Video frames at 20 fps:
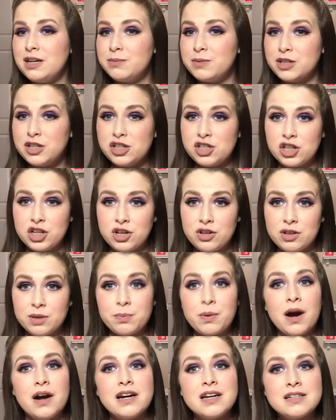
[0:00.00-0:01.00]
I'm going to show you the
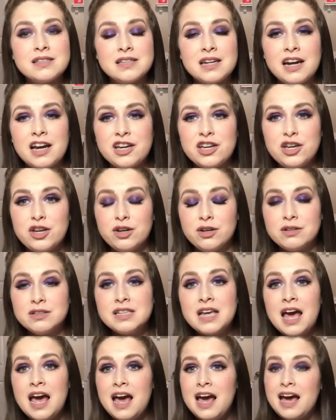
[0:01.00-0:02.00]
products that I use
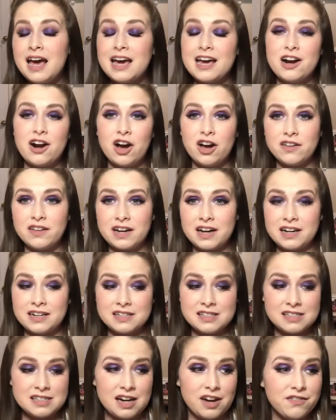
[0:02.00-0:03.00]
and all that kind
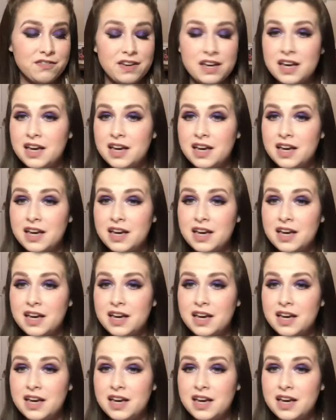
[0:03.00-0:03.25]
of stuff.